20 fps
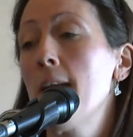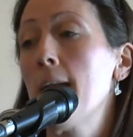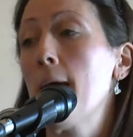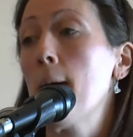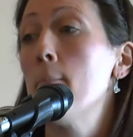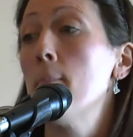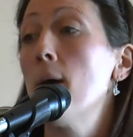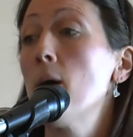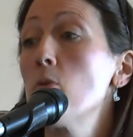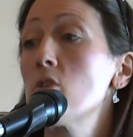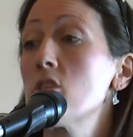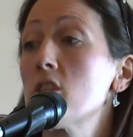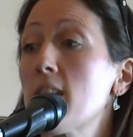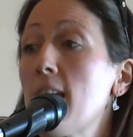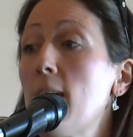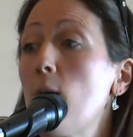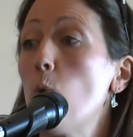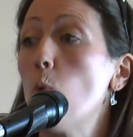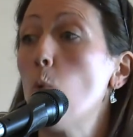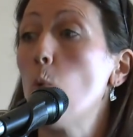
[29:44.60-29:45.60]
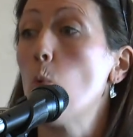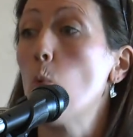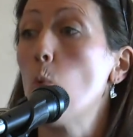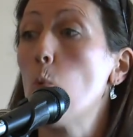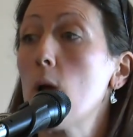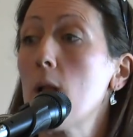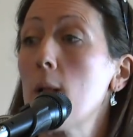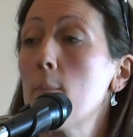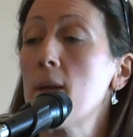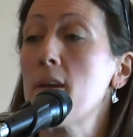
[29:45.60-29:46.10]
Now, most of that
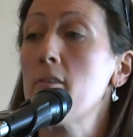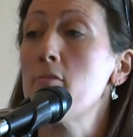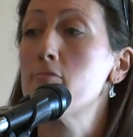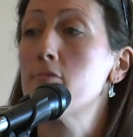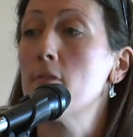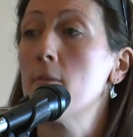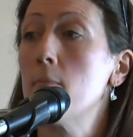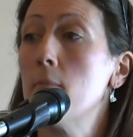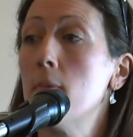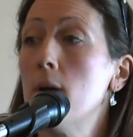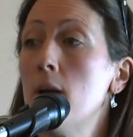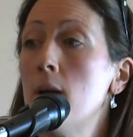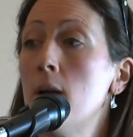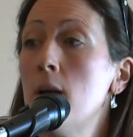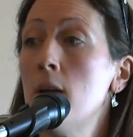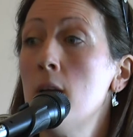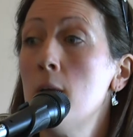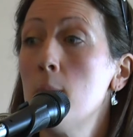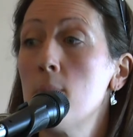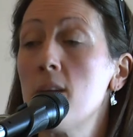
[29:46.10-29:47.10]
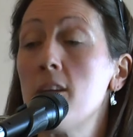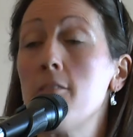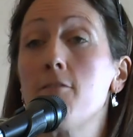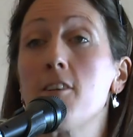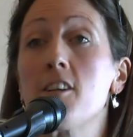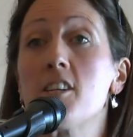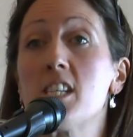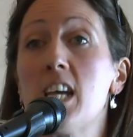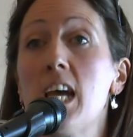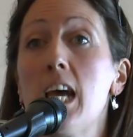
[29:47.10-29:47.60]
will be from
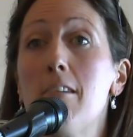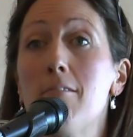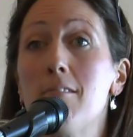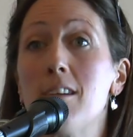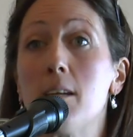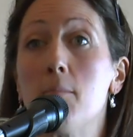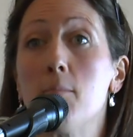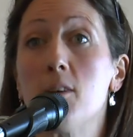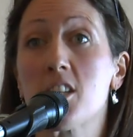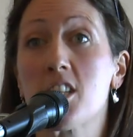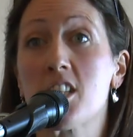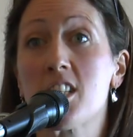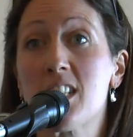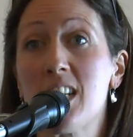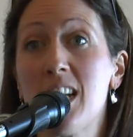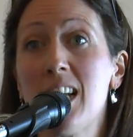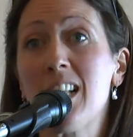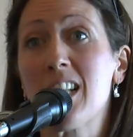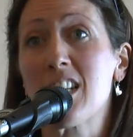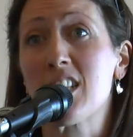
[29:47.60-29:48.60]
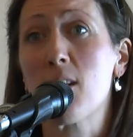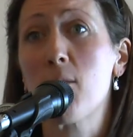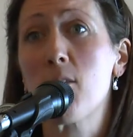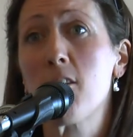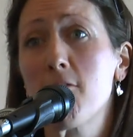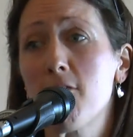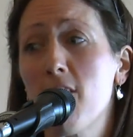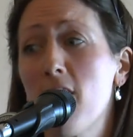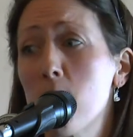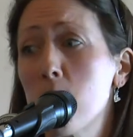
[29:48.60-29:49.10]
beef and dairy, but still, it's
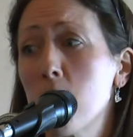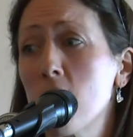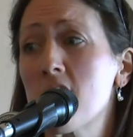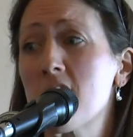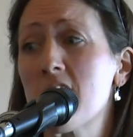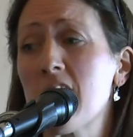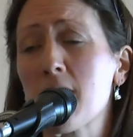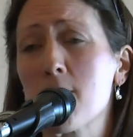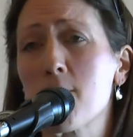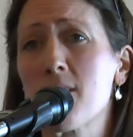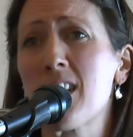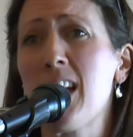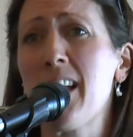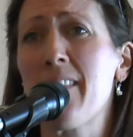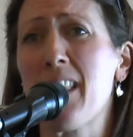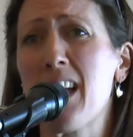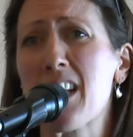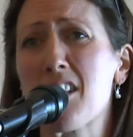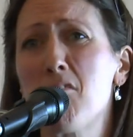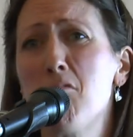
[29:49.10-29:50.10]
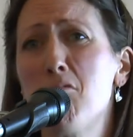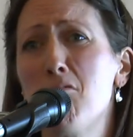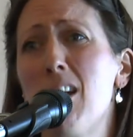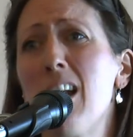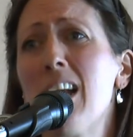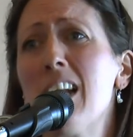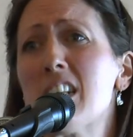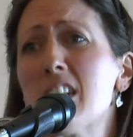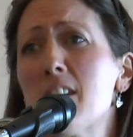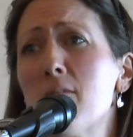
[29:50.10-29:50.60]
only 5.6%. That's a
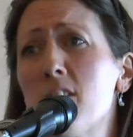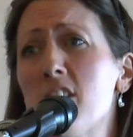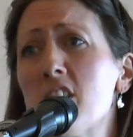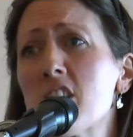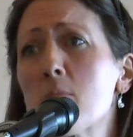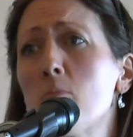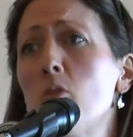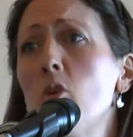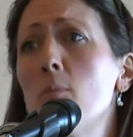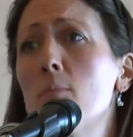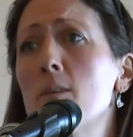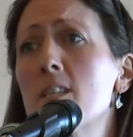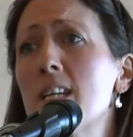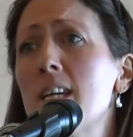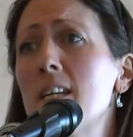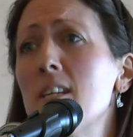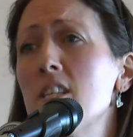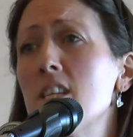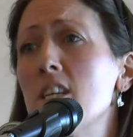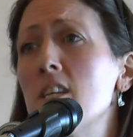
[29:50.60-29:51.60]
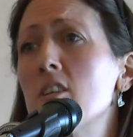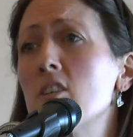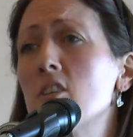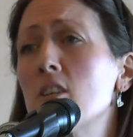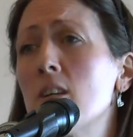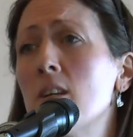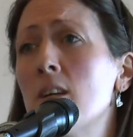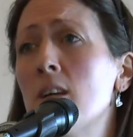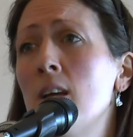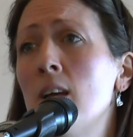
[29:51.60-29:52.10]
relatively small
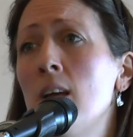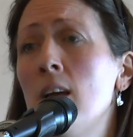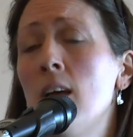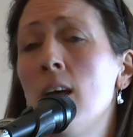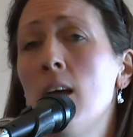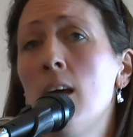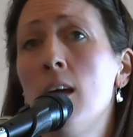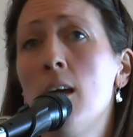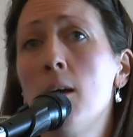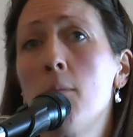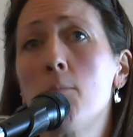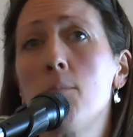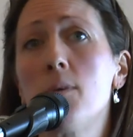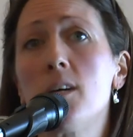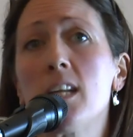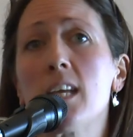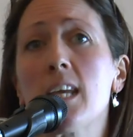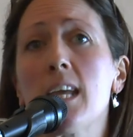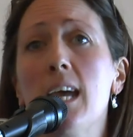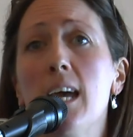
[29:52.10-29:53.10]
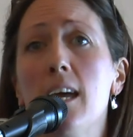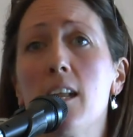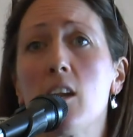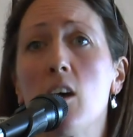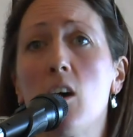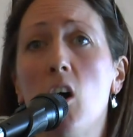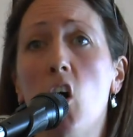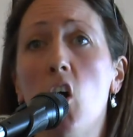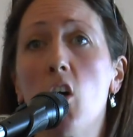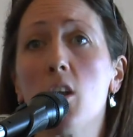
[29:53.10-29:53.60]
percentage. But
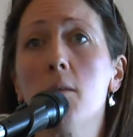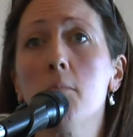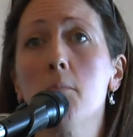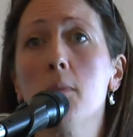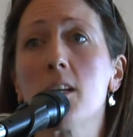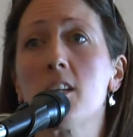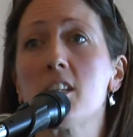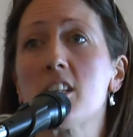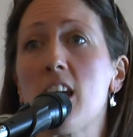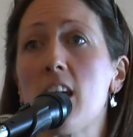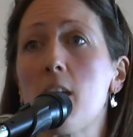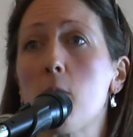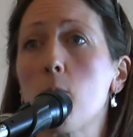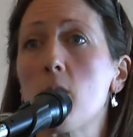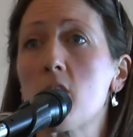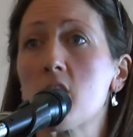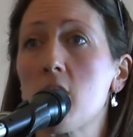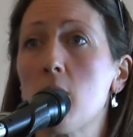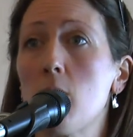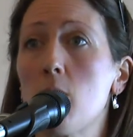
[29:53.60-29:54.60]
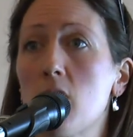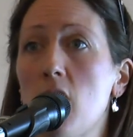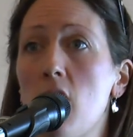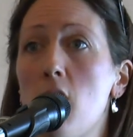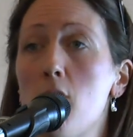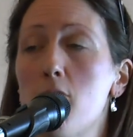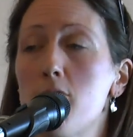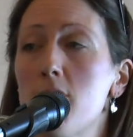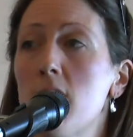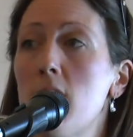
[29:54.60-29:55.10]
again, on a Monday, we're told
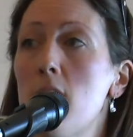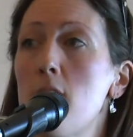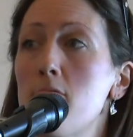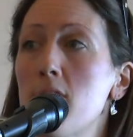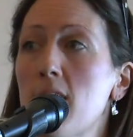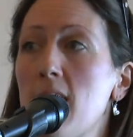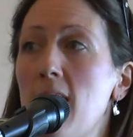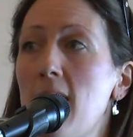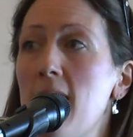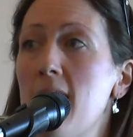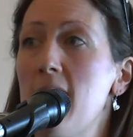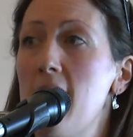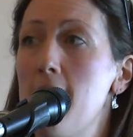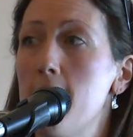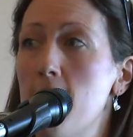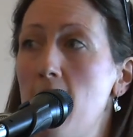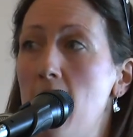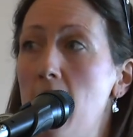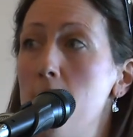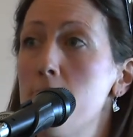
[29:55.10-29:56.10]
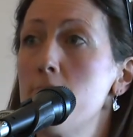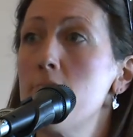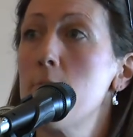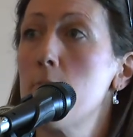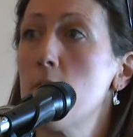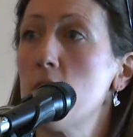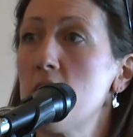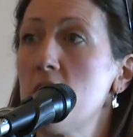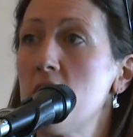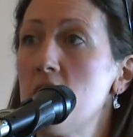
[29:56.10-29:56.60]
over and over again, if
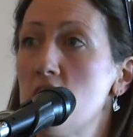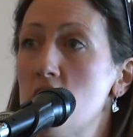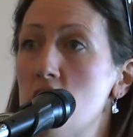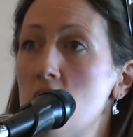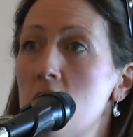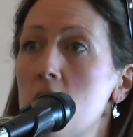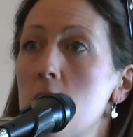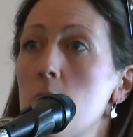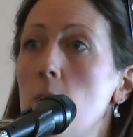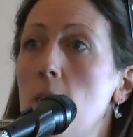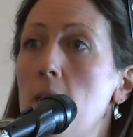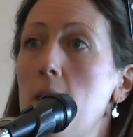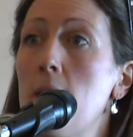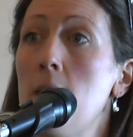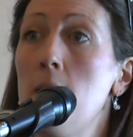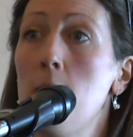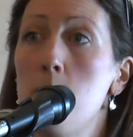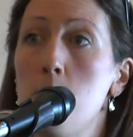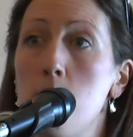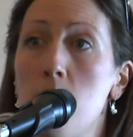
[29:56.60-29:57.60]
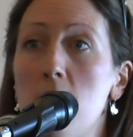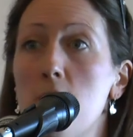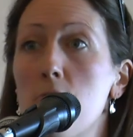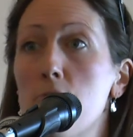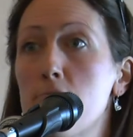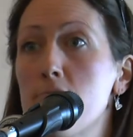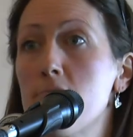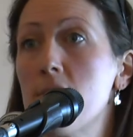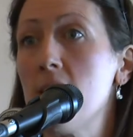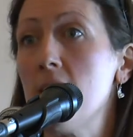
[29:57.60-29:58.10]
everybody just went
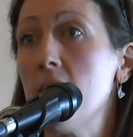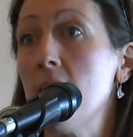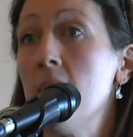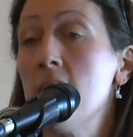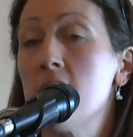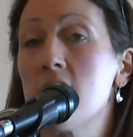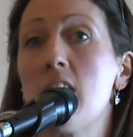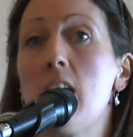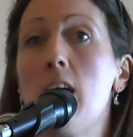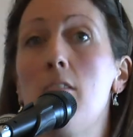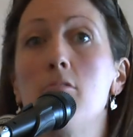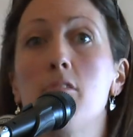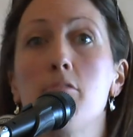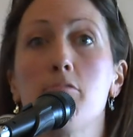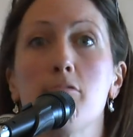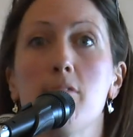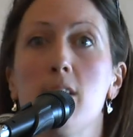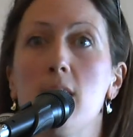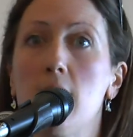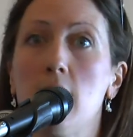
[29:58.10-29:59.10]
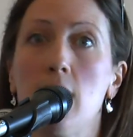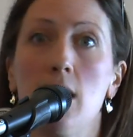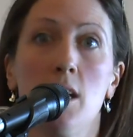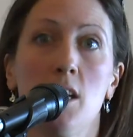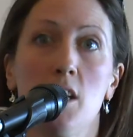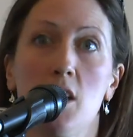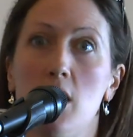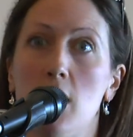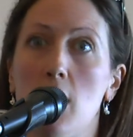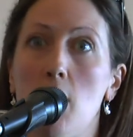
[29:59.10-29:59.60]
meat-free,
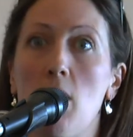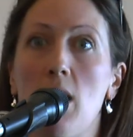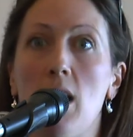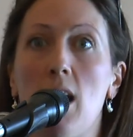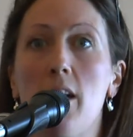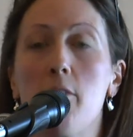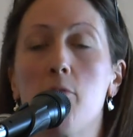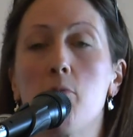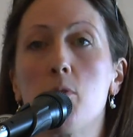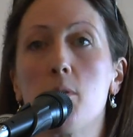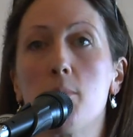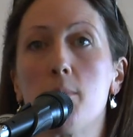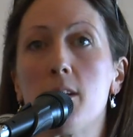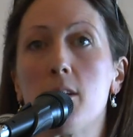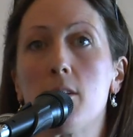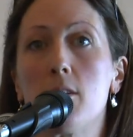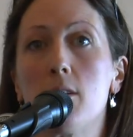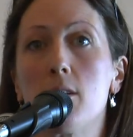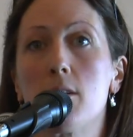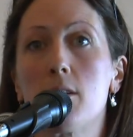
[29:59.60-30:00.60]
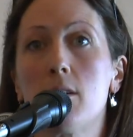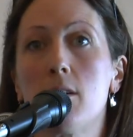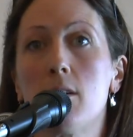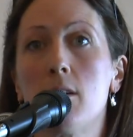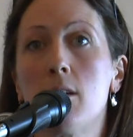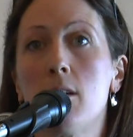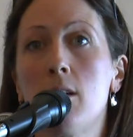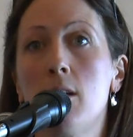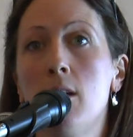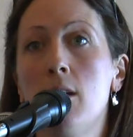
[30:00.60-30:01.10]
dairy-free, life would be good.
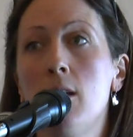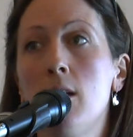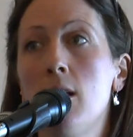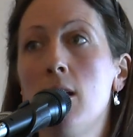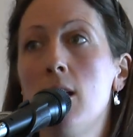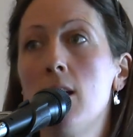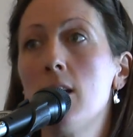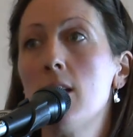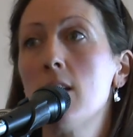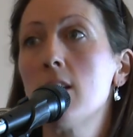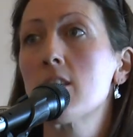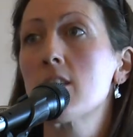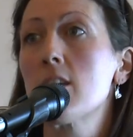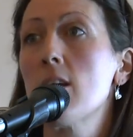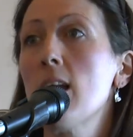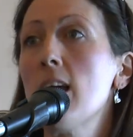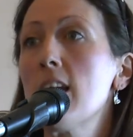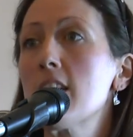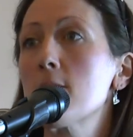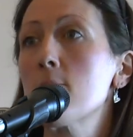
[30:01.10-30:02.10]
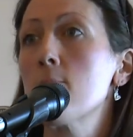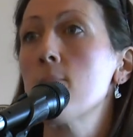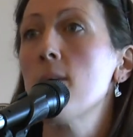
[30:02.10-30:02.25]
So let's